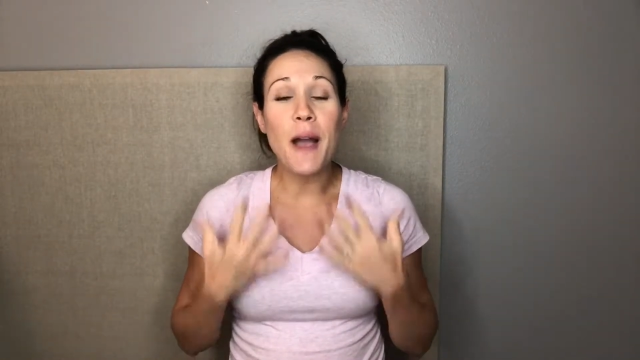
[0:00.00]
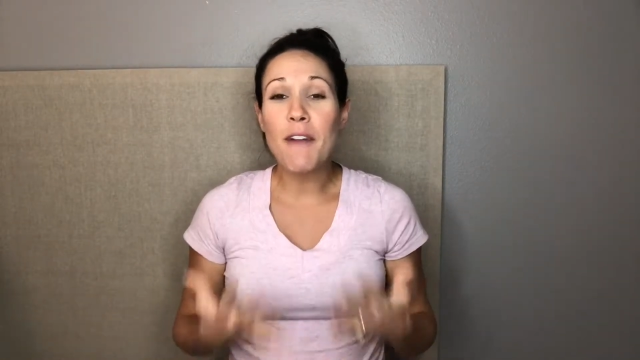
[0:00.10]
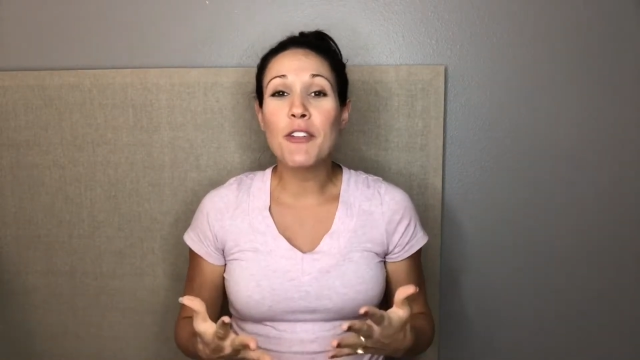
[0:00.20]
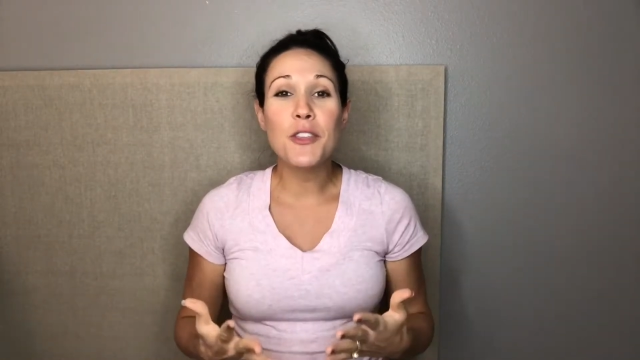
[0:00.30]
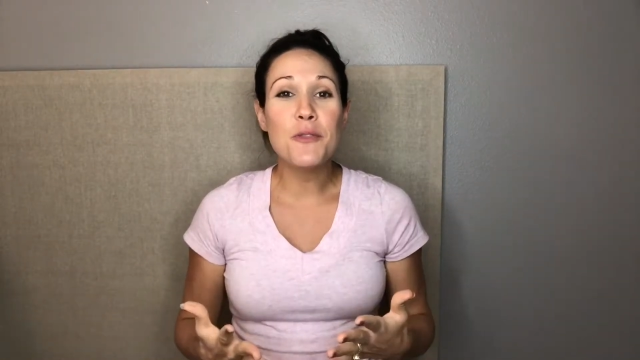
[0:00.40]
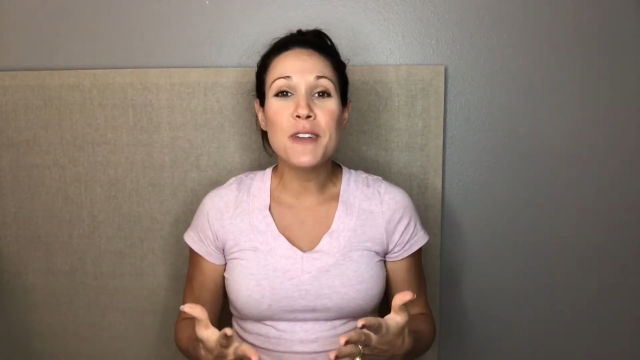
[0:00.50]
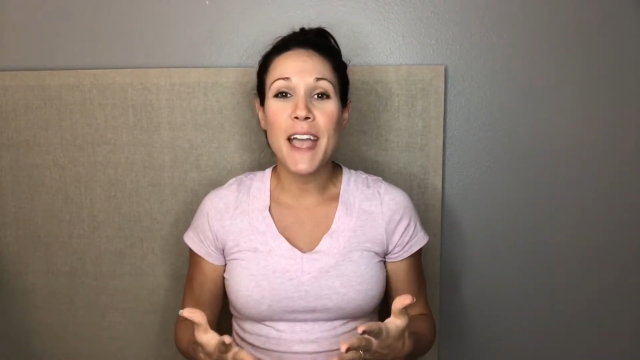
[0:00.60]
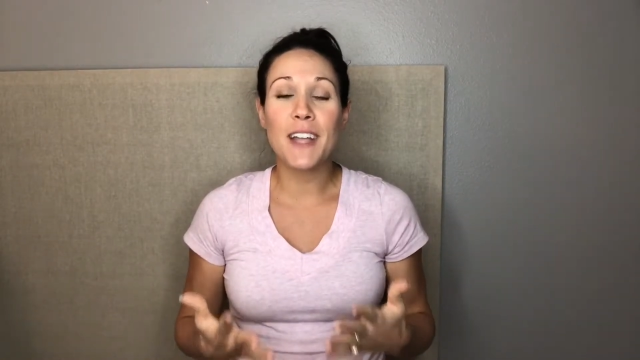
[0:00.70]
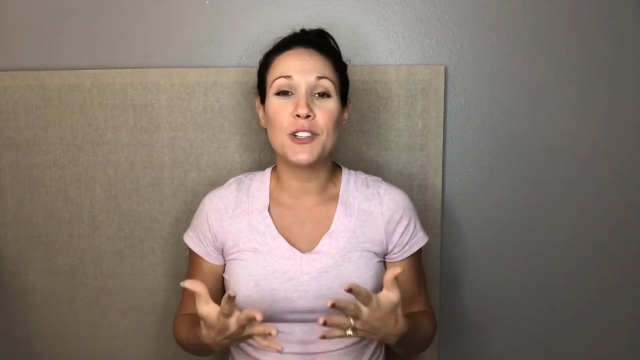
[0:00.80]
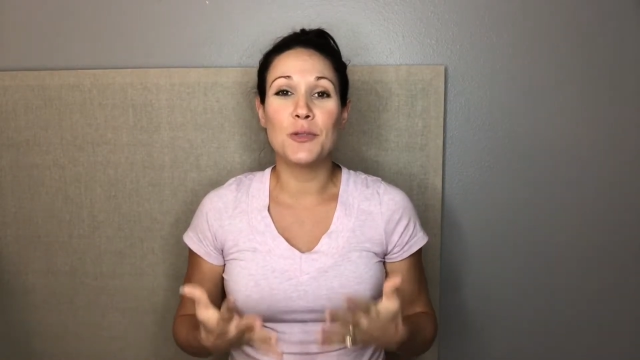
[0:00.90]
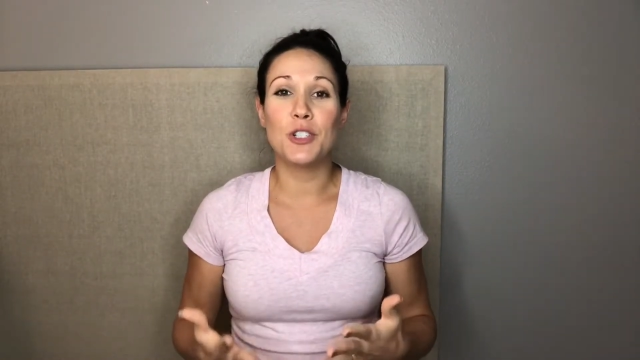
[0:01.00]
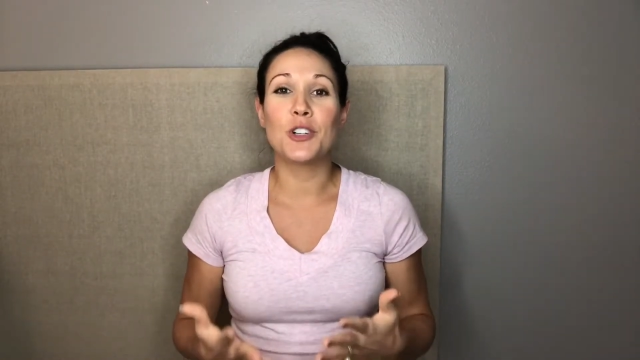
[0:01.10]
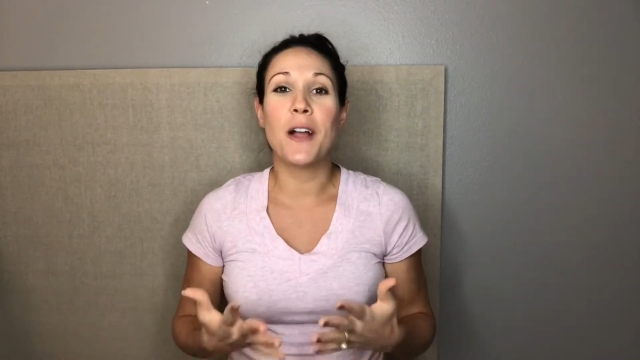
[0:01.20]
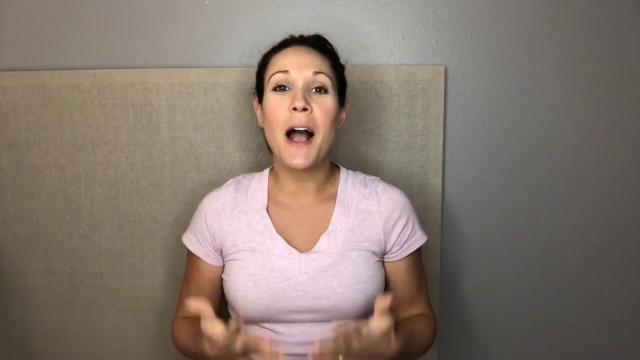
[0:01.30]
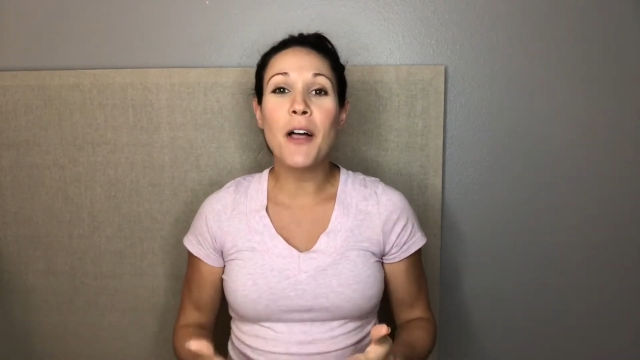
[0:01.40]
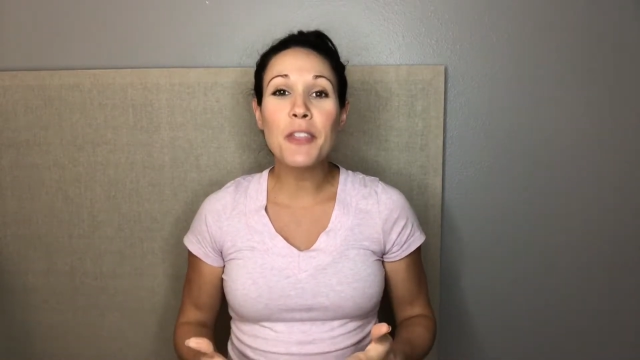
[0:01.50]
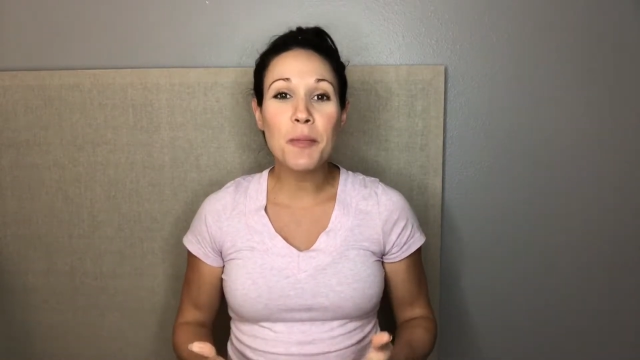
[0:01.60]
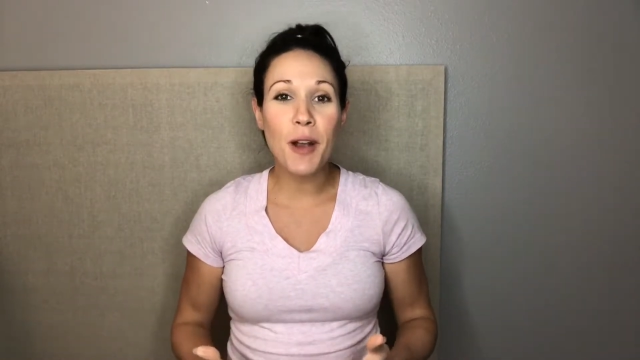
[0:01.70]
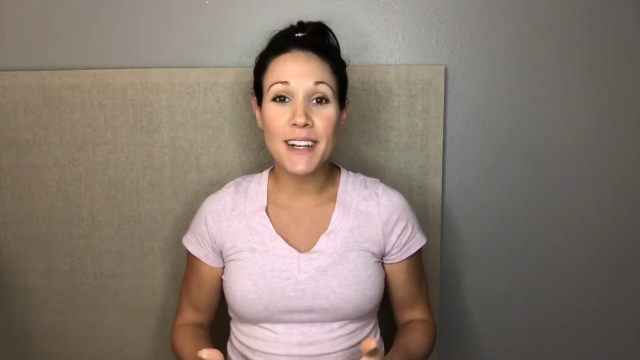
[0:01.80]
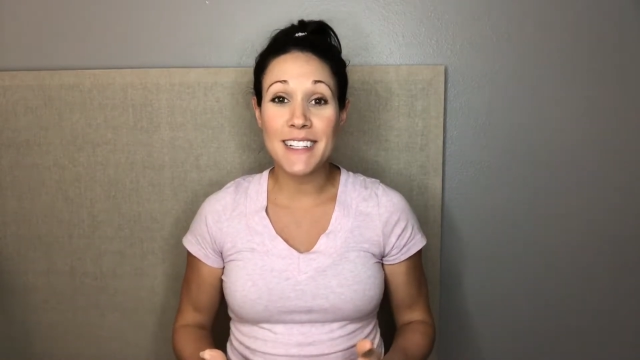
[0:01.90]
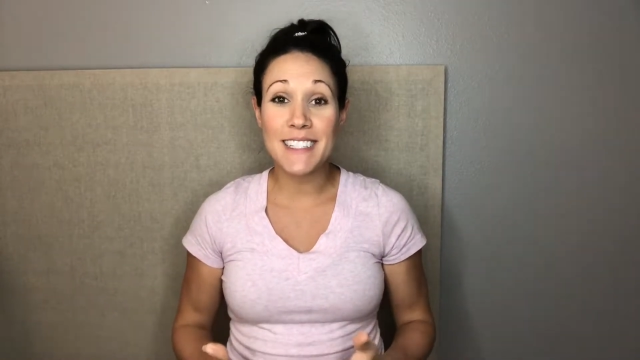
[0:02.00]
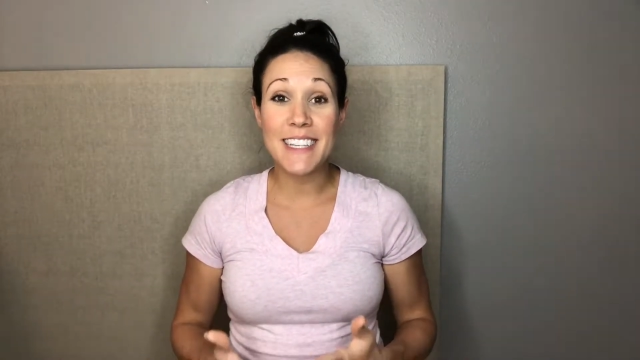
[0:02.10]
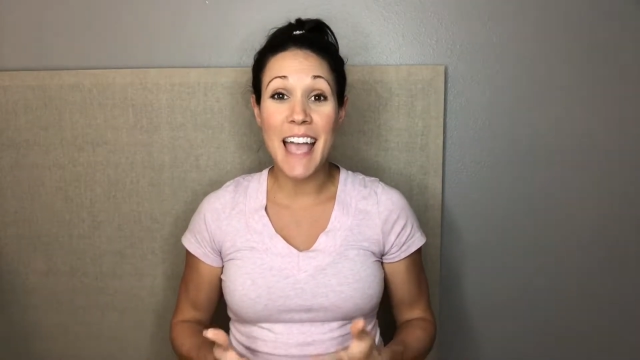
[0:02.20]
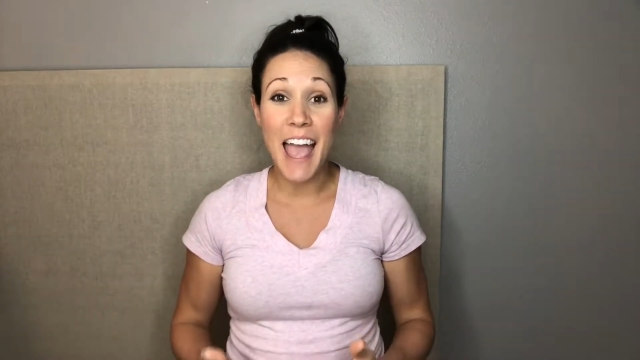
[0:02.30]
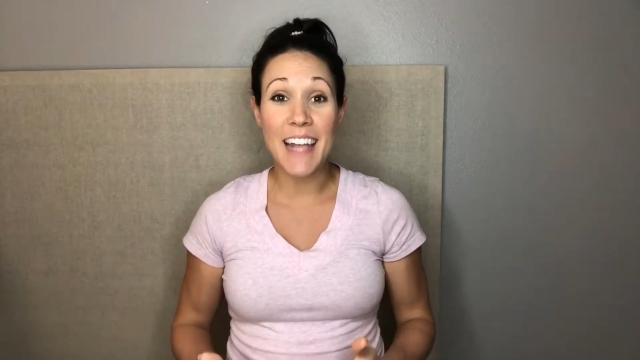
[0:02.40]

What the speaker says: everything you can to ensure a healthy pregnancy